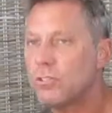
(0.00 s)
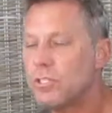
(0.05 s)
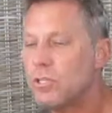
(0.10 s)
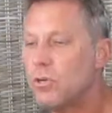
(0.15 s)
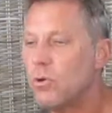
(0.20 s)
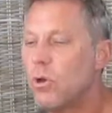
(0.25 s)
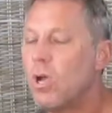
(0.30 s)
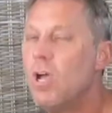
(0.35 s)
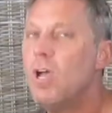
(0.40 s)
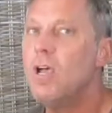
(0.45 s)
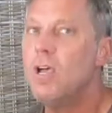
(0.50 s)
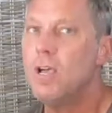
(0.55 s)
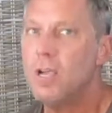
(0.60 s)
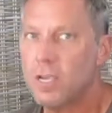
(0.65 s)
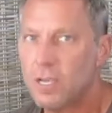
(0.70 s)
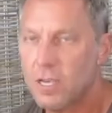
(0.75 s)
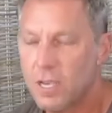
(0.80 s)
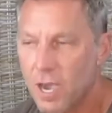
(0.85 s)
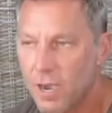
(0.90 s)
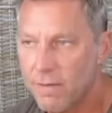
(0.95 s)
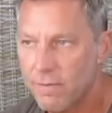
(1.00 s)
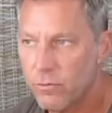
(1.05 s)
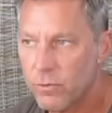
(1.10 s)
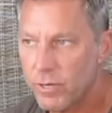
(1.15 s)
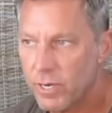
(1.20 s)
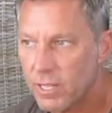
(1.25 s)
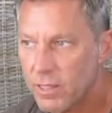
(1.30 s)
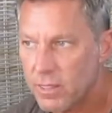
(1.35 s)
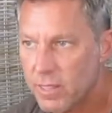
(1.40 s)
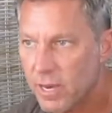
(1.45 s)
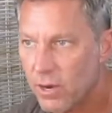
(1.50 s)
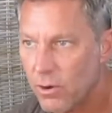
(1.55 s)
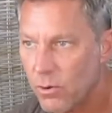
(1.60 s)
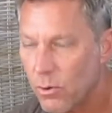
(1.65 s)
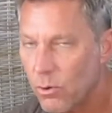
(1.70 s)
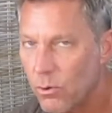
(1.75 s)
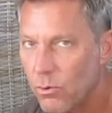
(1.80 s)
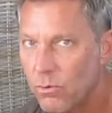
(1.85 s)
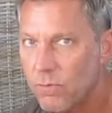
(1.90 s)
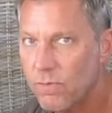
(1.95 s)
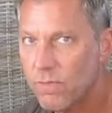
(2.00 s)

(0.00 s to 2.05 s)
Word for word: know covering their own